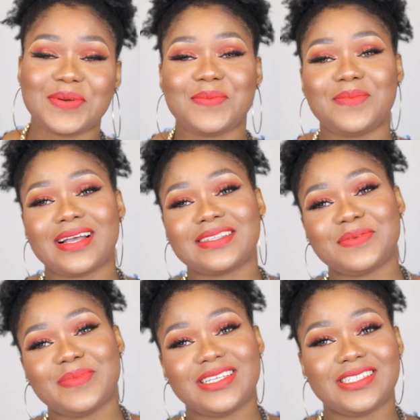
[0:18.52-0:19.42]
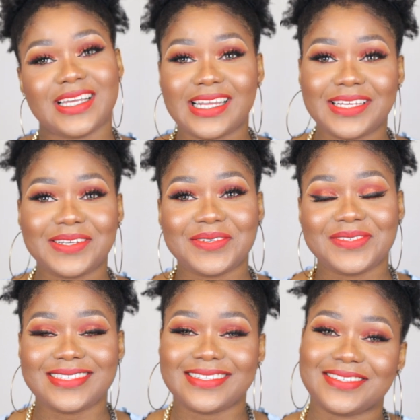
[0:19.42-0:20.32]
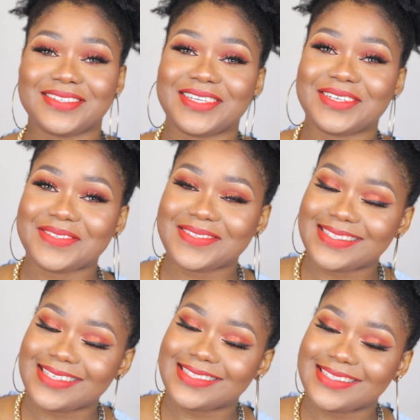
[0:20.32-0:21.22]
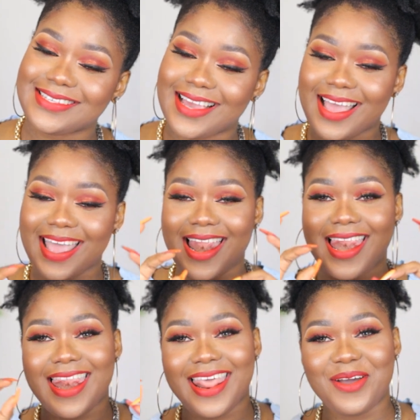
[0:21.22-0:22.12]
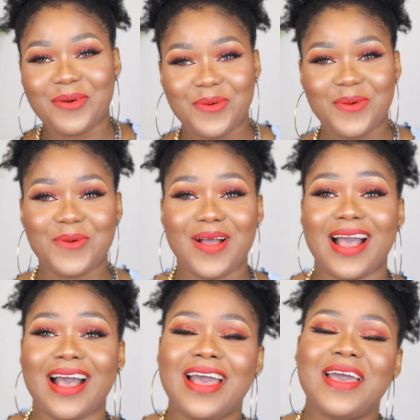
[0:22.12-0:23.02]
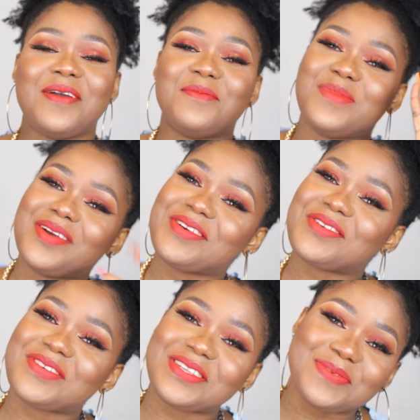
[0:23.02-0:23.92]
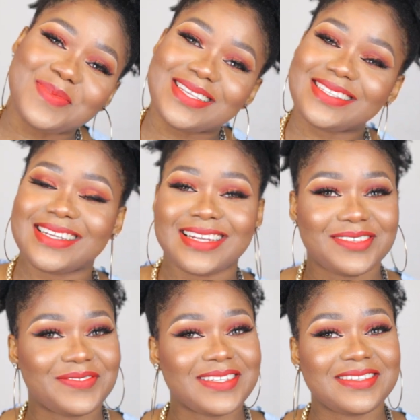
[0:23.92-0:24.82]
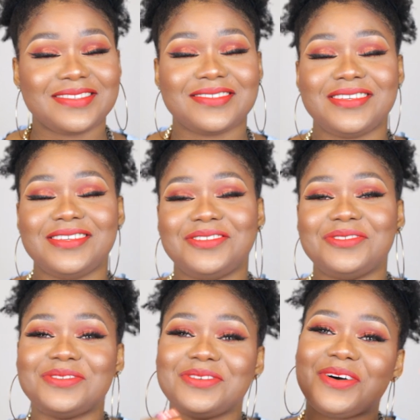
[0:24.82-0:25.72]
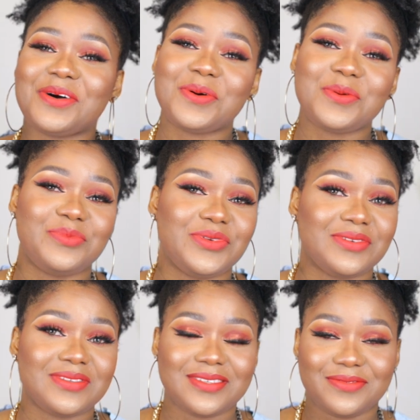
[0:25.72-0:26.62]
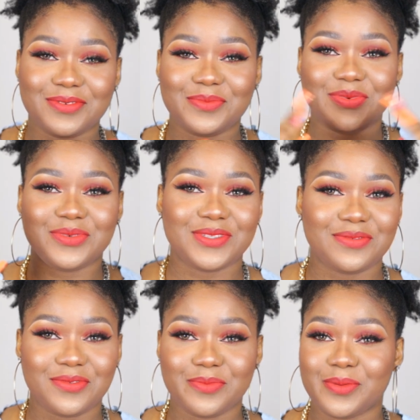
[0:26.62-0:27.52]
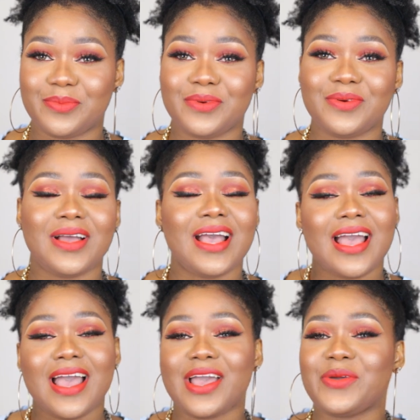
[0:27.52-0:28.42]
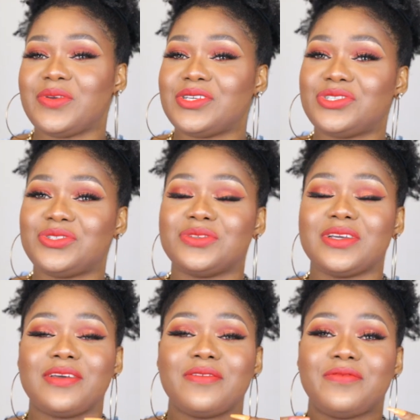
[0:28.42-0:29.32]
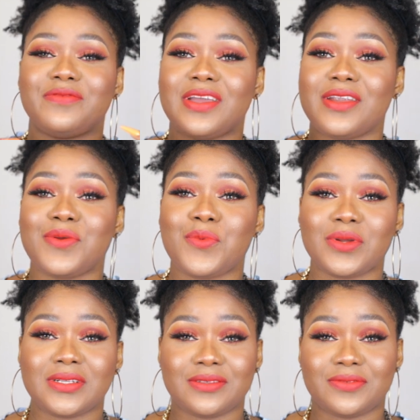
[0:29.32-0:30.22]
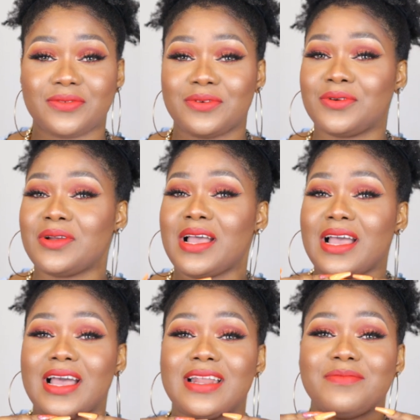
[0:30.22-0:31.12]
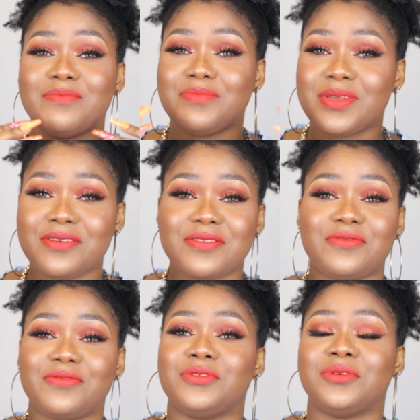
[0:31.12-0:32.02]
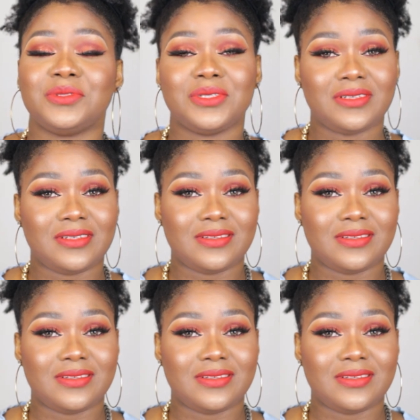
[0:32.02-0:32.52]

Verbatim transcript: welcome back to my channel this is your girl cynthia elewuwa merry christmas in advance to you all beautiful beautiful people i wish you a very wonderful and merryful